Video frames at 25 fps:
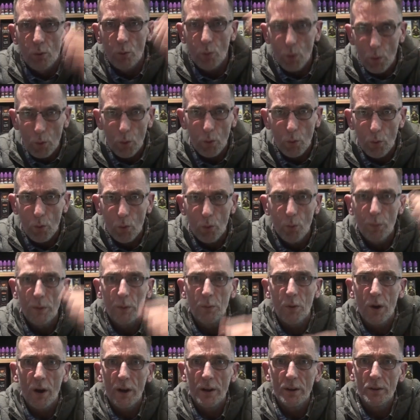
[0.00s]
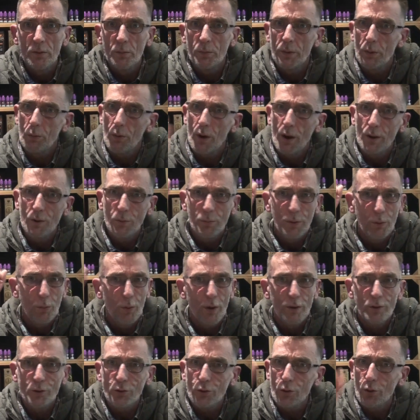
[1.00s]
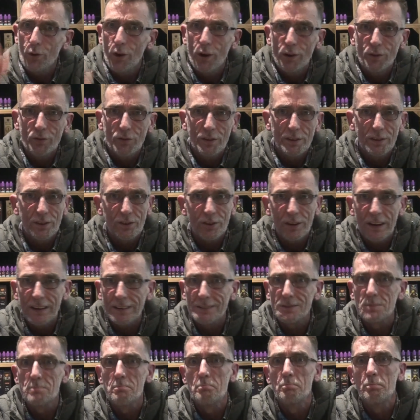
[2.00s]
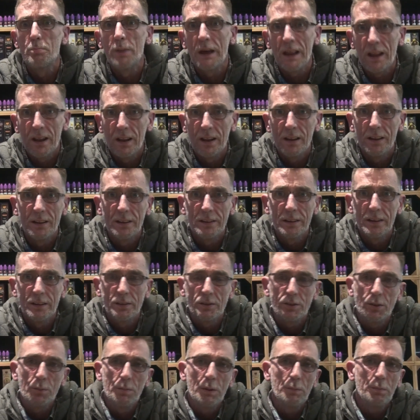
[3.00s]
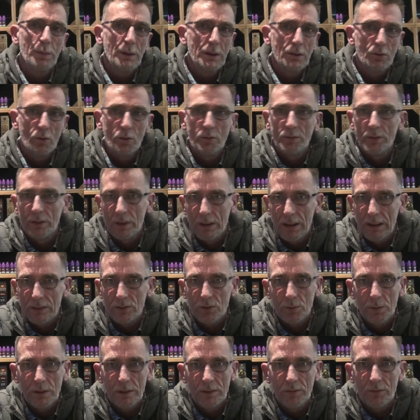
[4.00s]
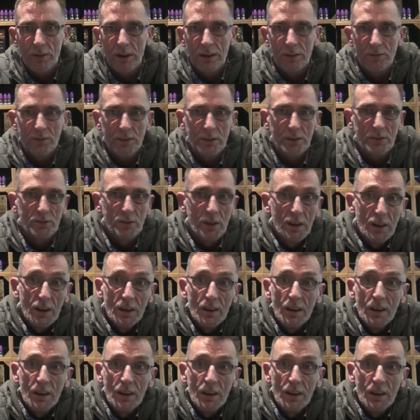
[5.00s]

Woohoo! We won 206 billion to be paid over the last 25 years.